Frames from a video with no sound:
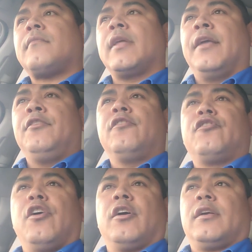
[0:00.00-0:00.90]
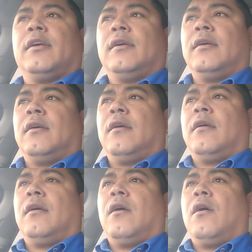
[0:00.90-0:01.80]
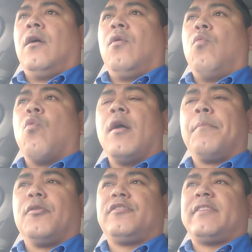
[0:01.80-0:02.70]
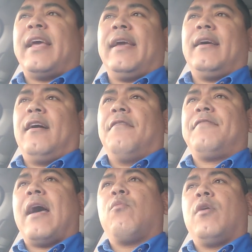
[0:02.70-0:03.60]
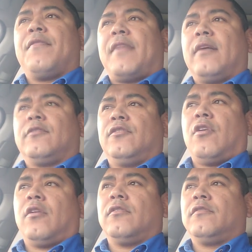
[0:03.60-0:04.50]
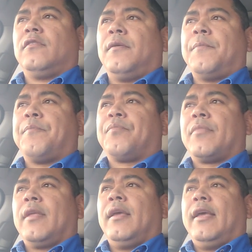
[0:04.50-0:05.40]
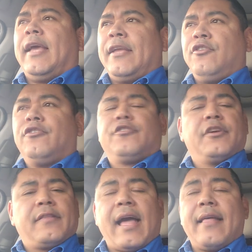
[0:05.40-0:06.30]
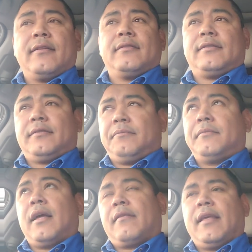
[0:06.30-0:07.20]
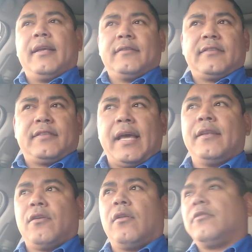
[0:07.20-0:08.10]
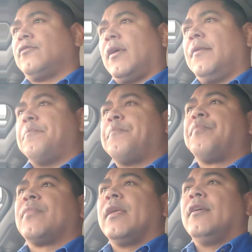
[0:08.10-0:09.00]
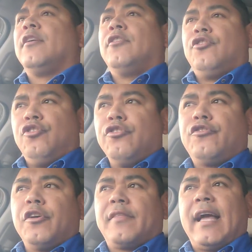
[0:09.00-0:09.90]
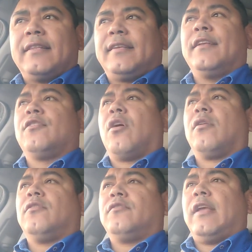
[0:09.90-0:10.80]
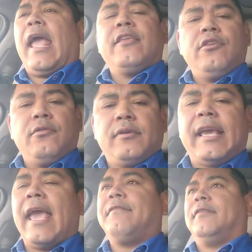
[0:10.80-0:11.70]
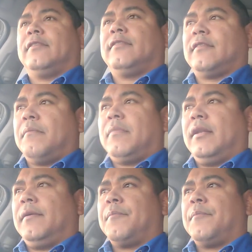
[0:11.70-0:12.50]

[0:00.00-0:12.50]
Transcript: and you took 1% of that $1,000 and you took that, I think it's $10, right? You took that $10 and you gave it to somebody.